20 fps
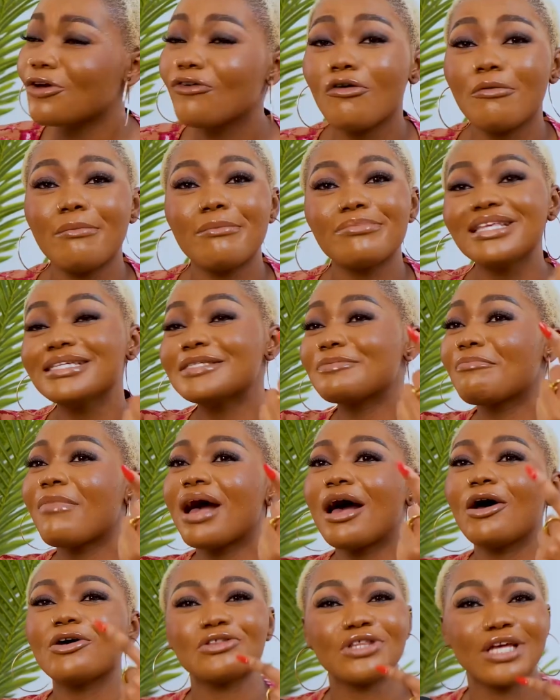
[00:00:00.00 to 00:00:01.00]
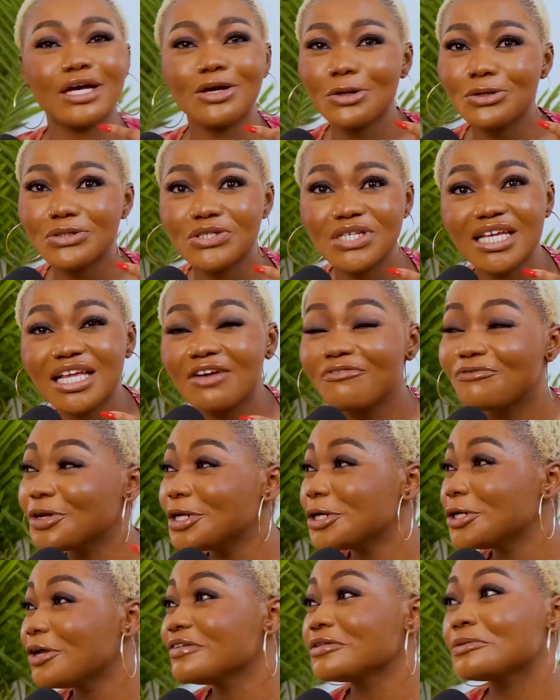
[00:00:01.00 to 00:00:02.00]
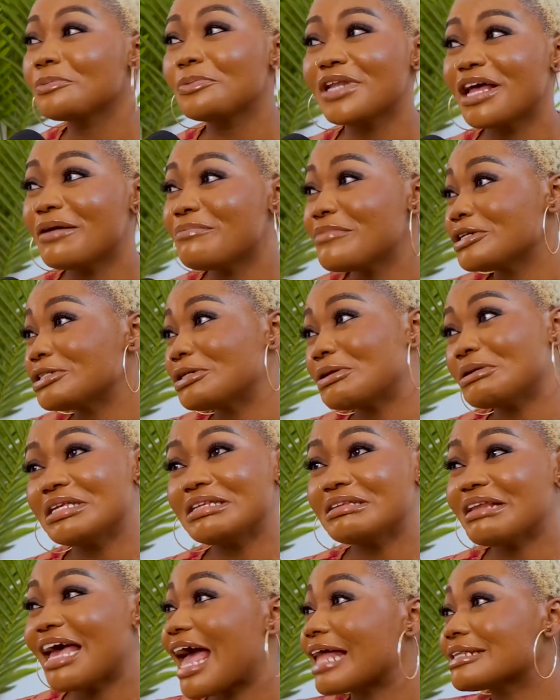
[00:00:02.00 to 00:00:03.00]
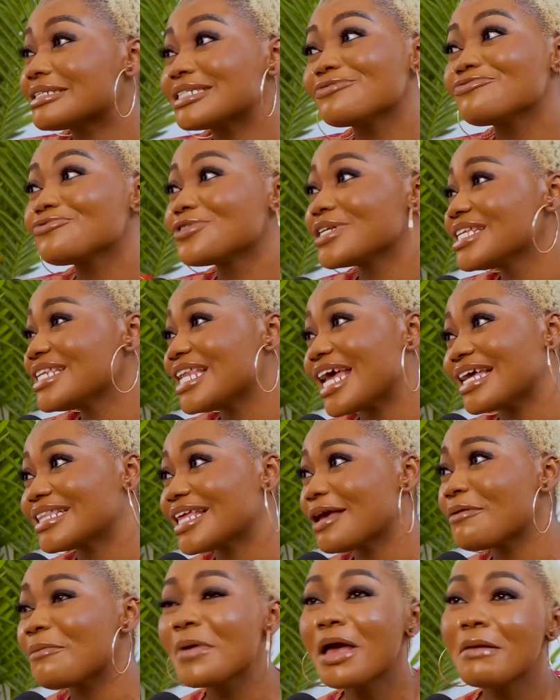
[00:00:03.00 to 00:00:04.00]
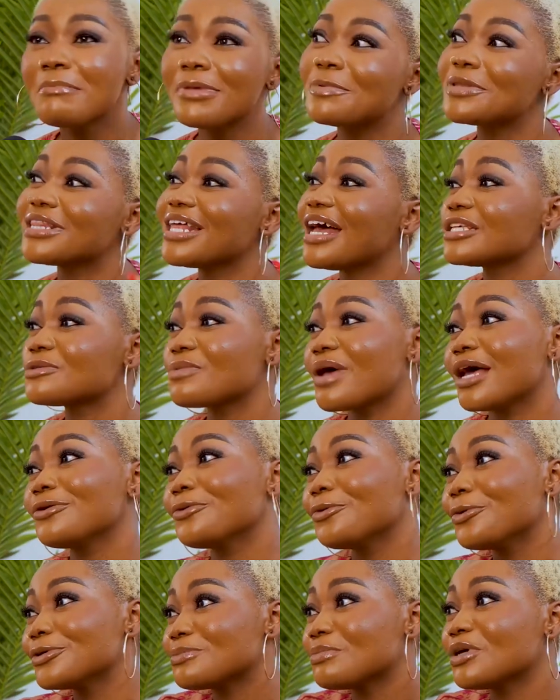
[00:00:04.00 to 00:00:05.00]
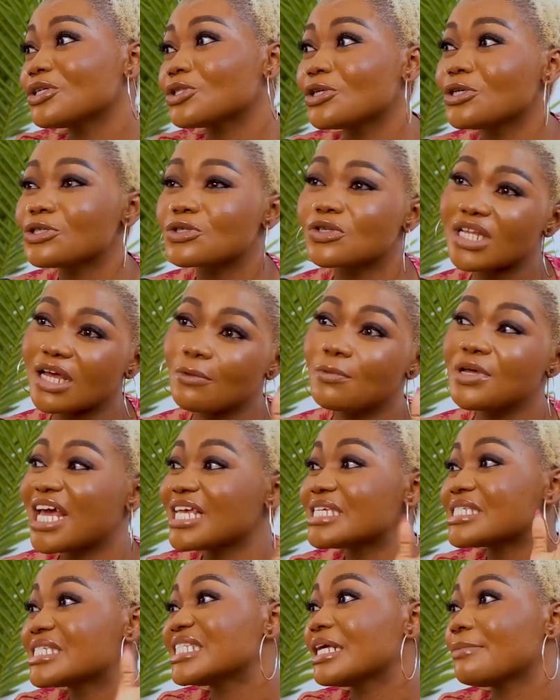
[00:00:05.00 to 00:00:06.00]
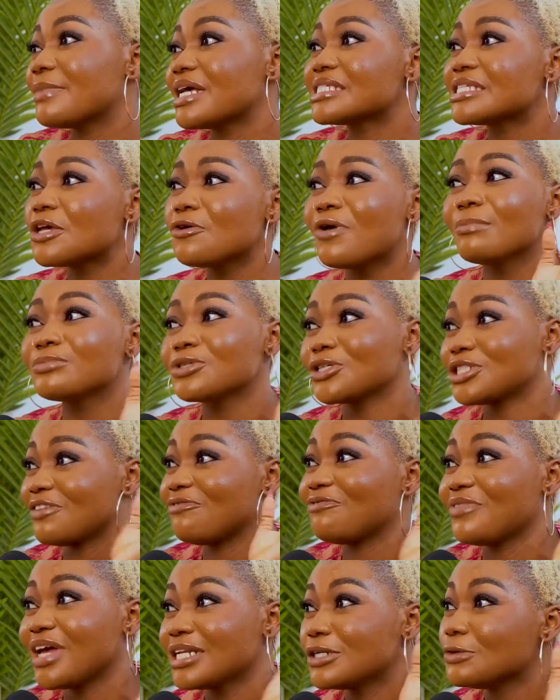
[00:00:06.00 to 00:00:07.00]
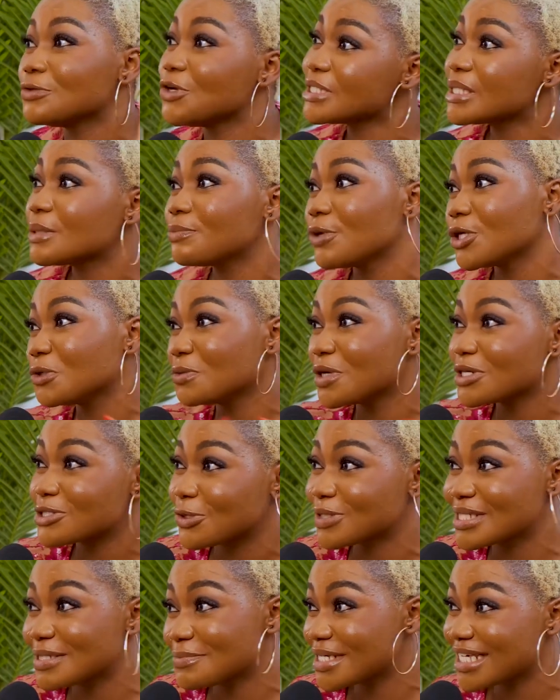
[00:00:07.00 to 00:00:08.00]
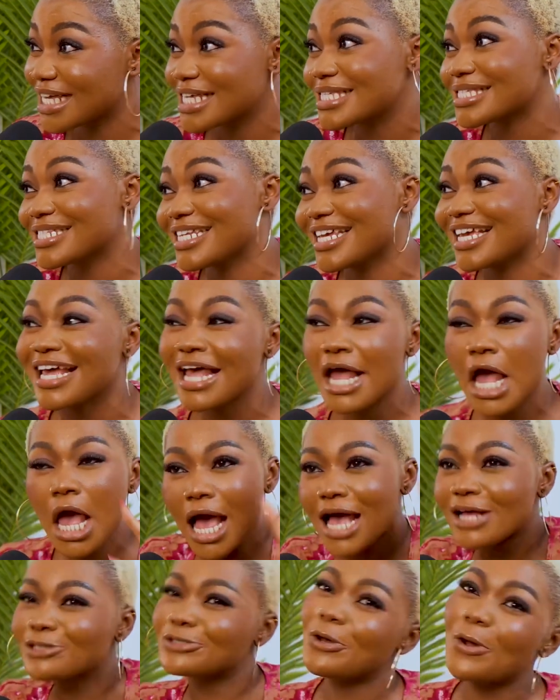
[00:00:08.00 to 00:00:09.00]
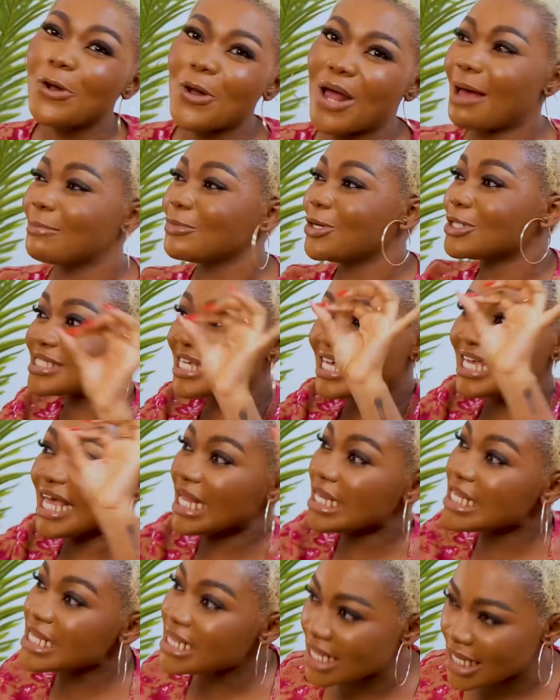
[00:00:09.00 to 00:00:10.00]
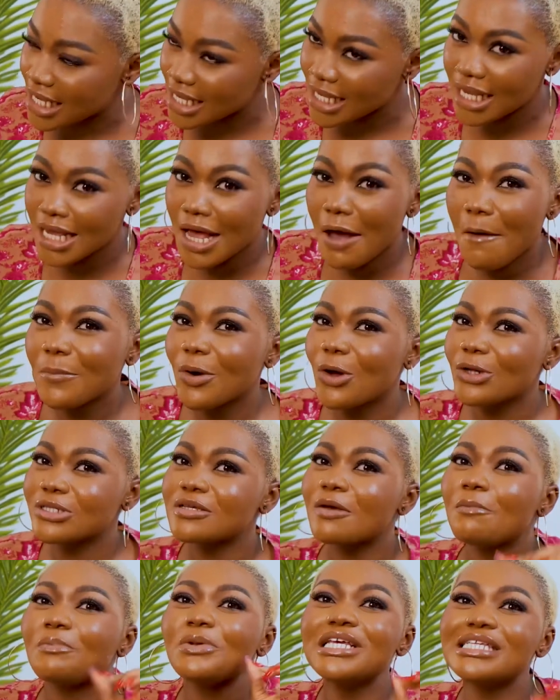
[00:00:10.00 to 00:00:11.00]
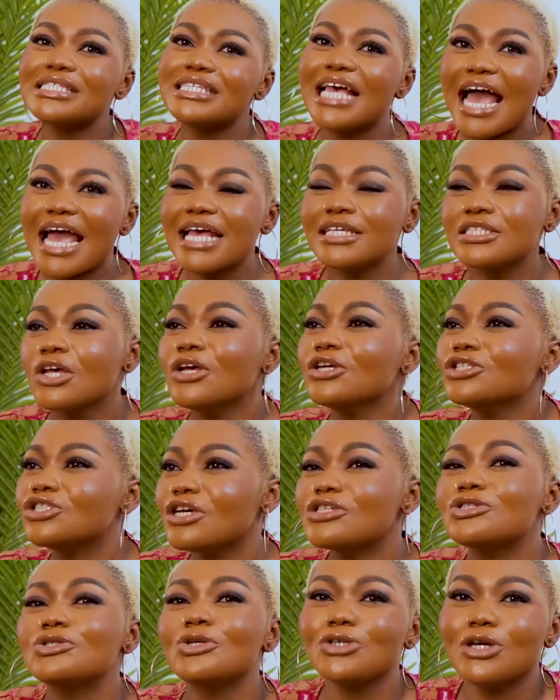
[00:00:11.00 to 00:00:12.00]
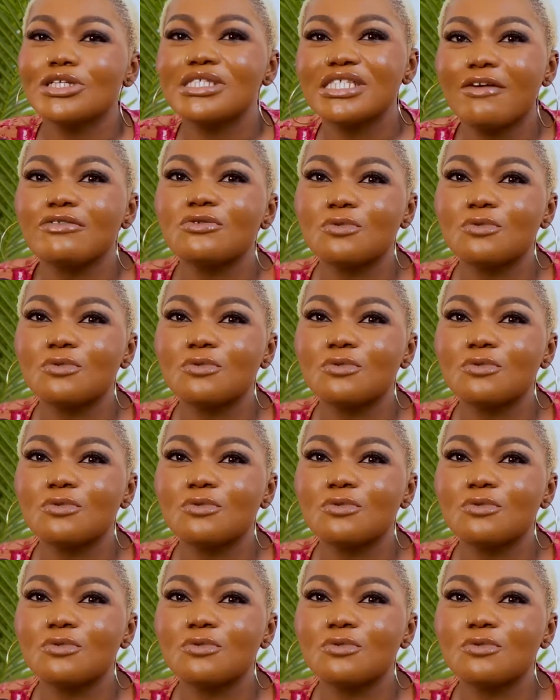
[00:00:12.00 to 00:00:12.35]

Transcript: from this mouth you're going to say. And funny enough, these people I'm mentioning, I actually really like them. Maybe that's why I don't want to mention it. So that when I see them and say, oh, I'm such a fan, they will not say, but you were insulting me yesterday. So I'm not saying anything. But please, guys, just know yourselves